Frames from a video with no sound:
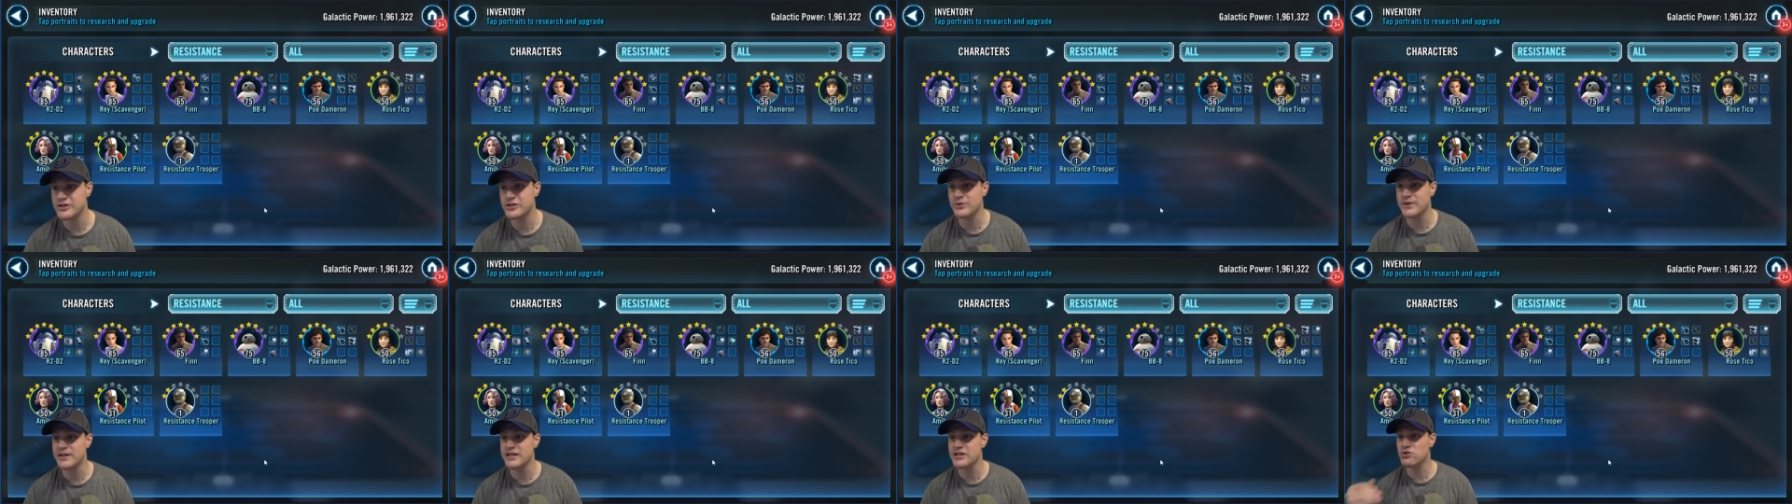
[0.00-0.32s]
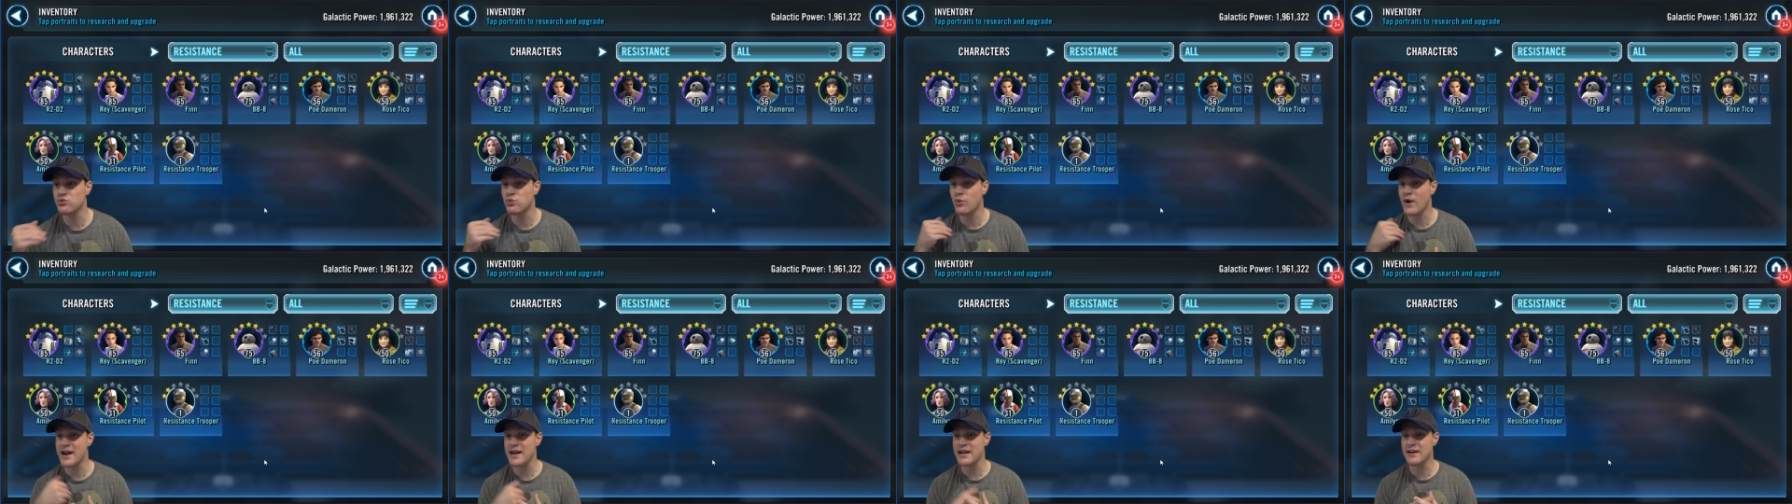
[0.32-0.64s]
so
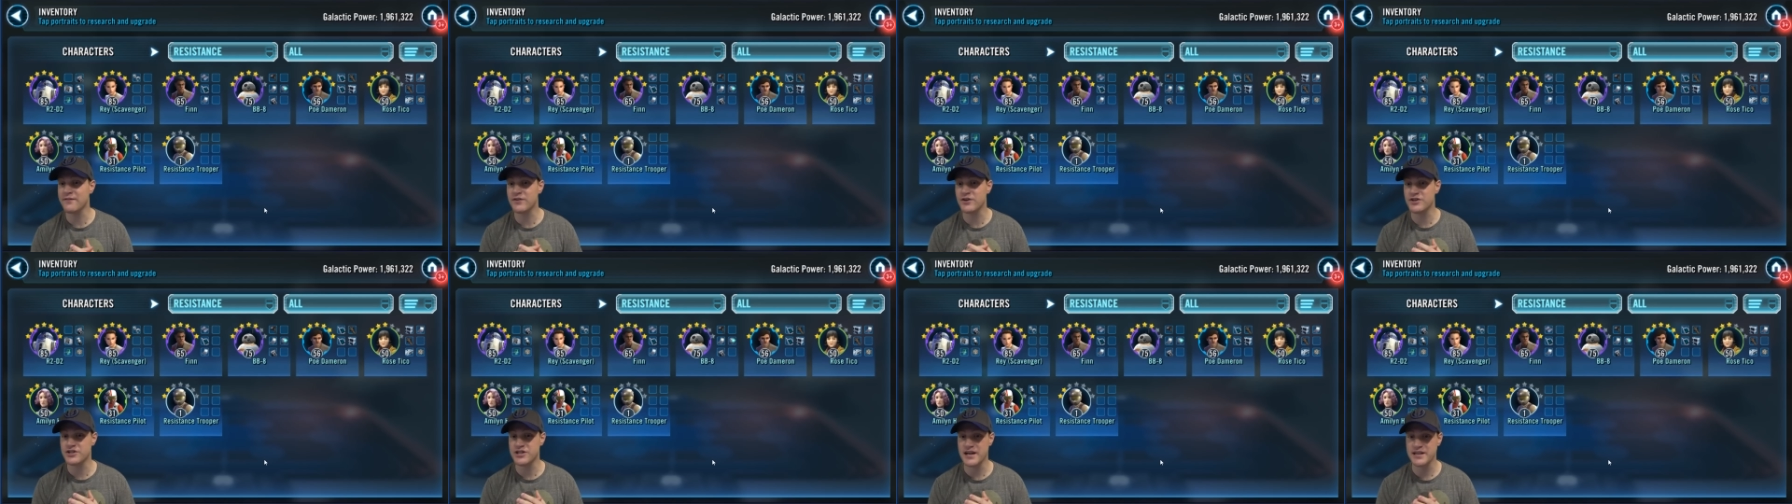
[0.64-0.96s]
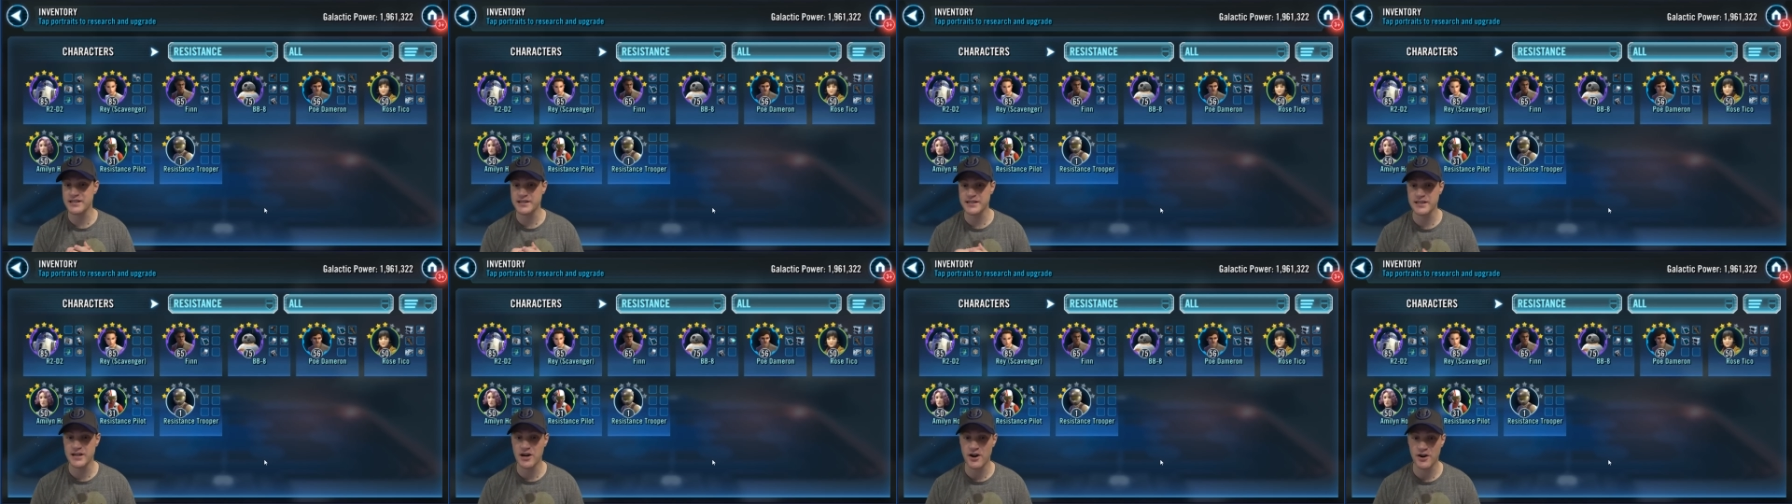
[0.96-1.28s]
he's waiting for
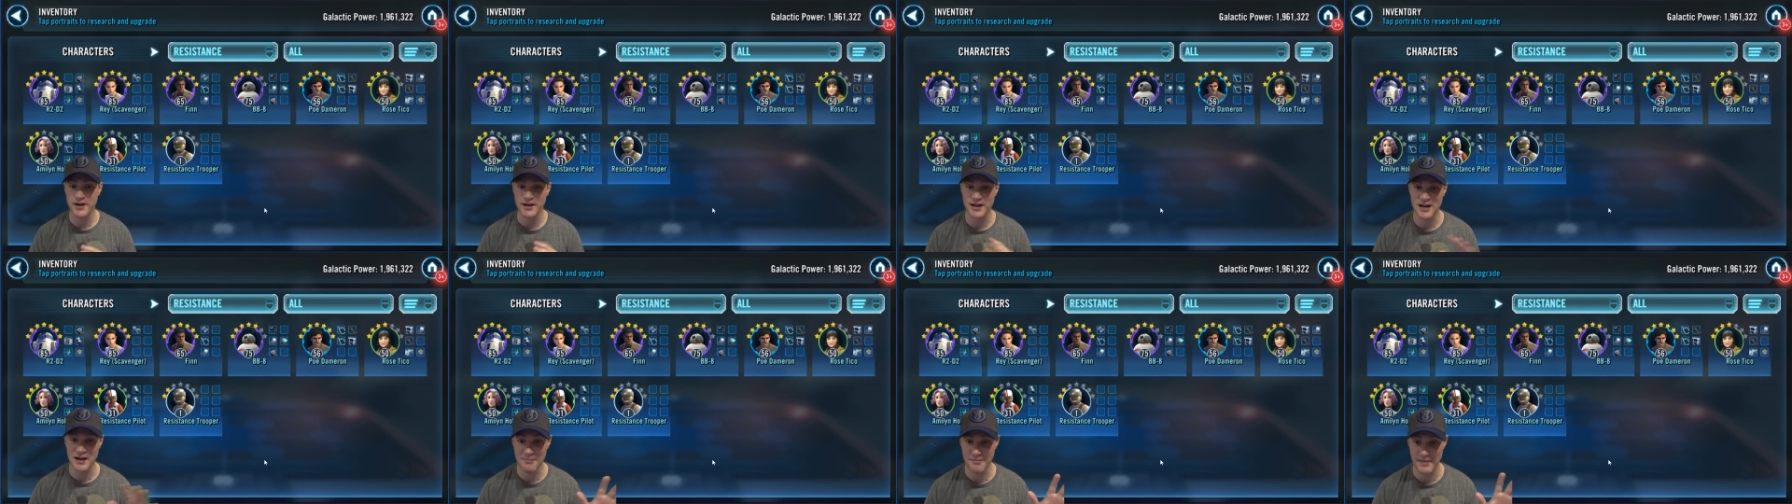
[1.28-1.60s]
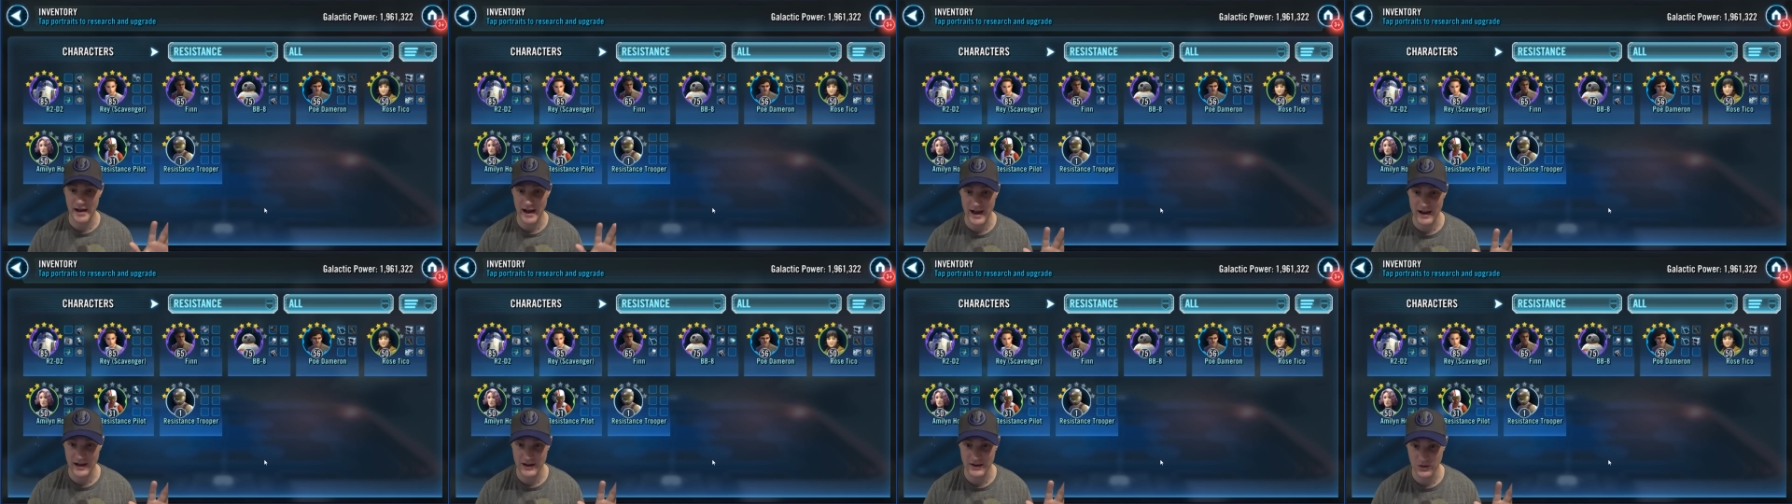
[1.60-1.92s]
JTR to come
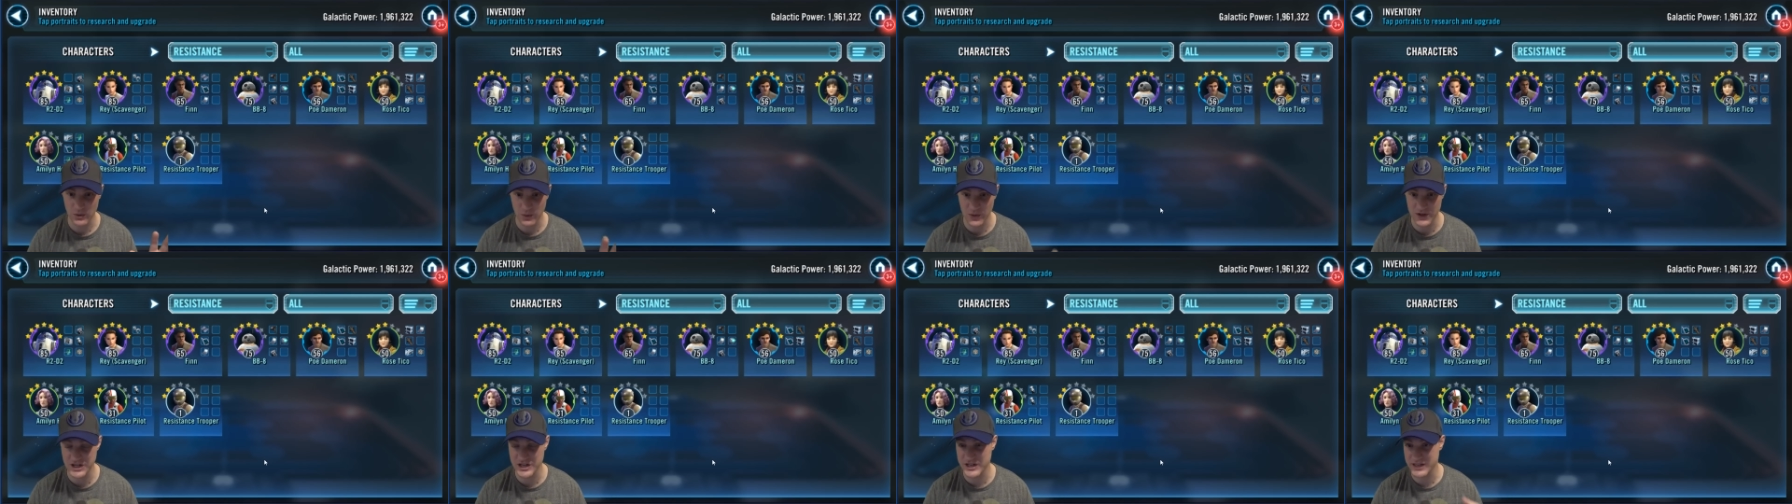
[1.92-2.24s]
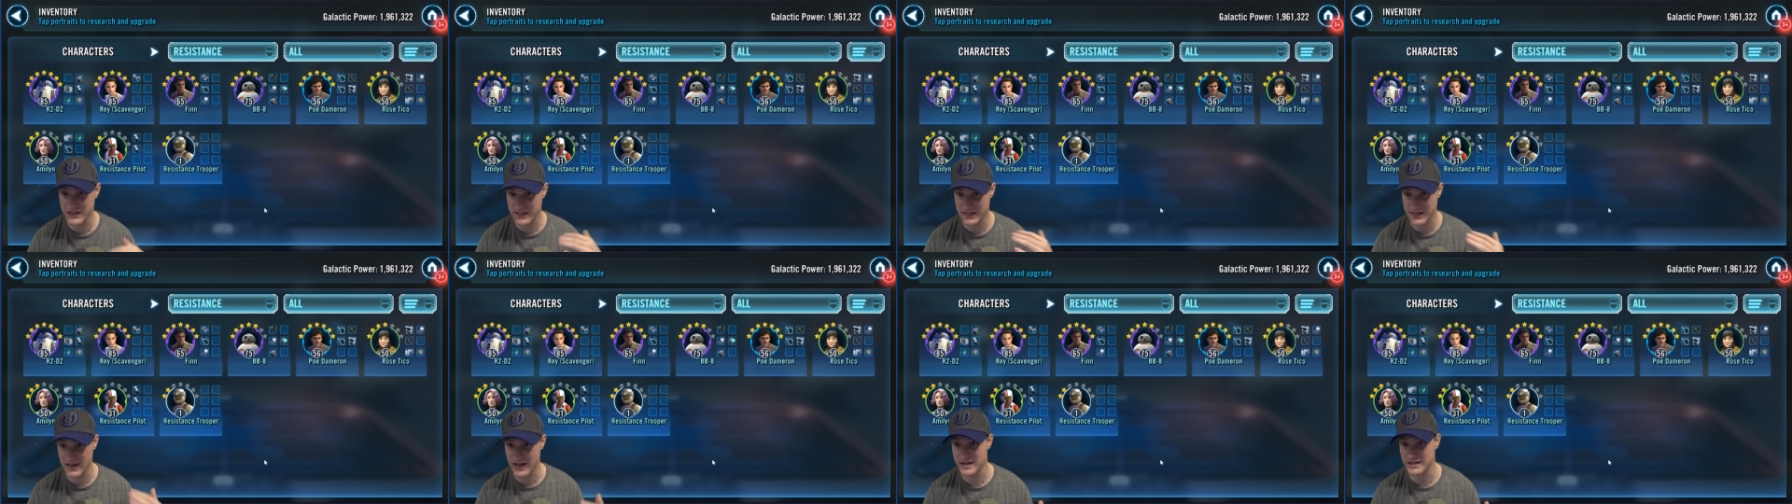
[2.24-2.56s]
back, which
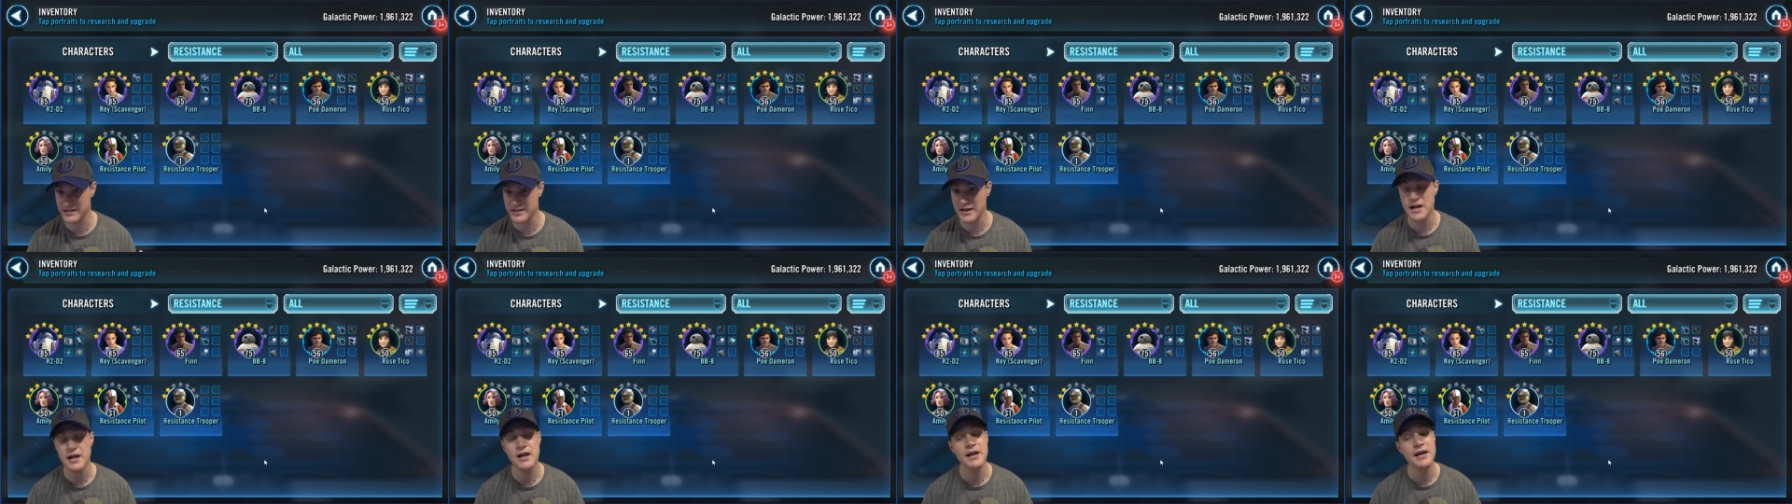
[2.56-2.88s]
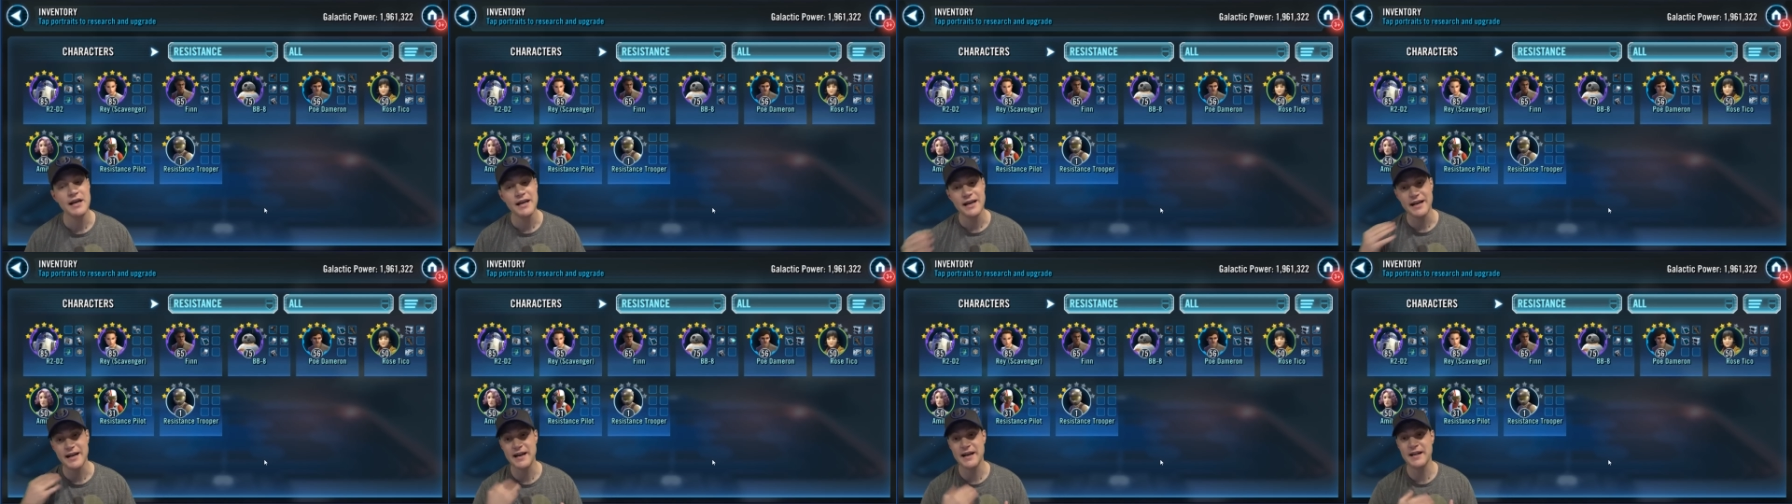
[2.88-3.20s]
he says.
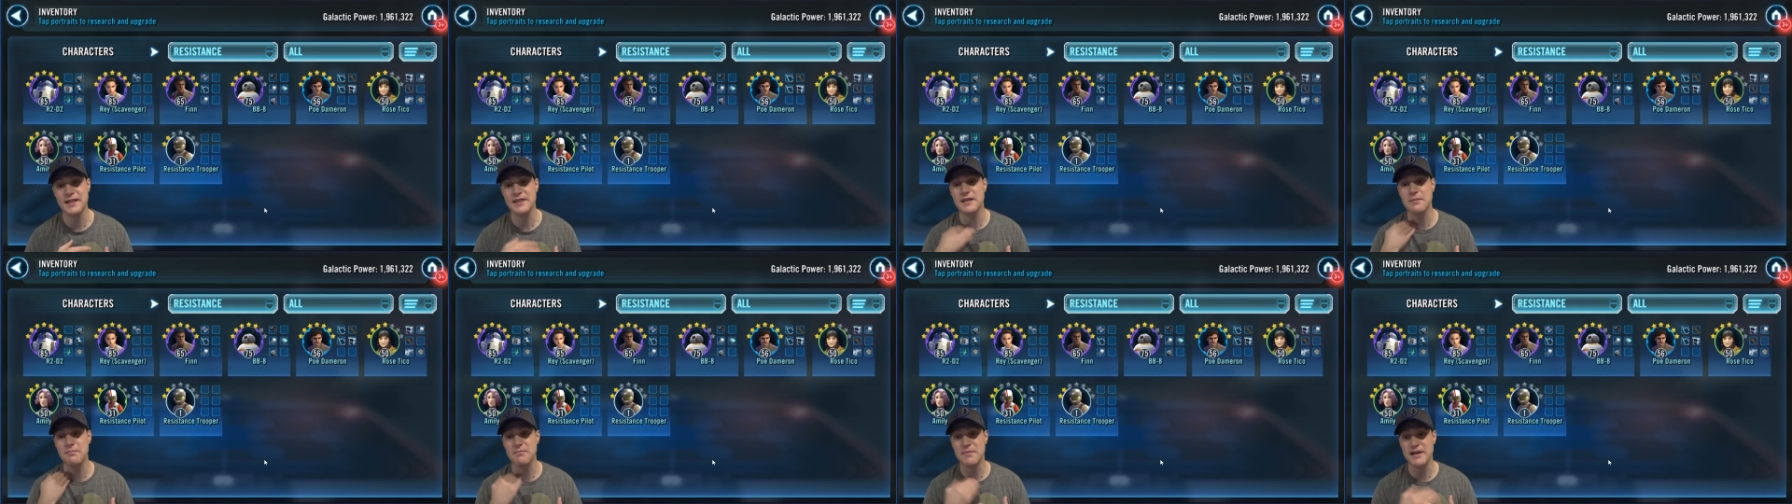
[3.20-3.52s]
In